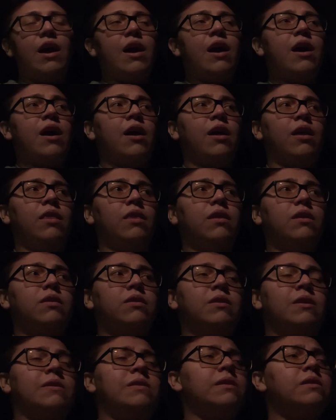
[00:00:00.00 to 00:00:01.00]
And
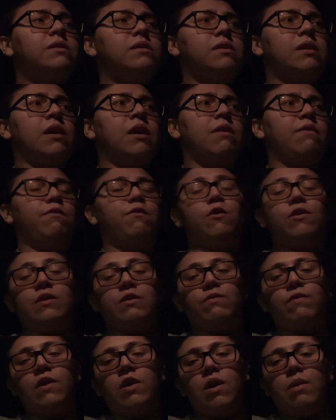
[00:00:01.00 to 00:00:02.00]
this is it for
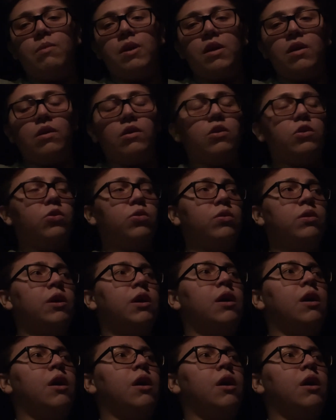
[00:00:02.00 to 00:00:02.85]
this video. I'm going to conclude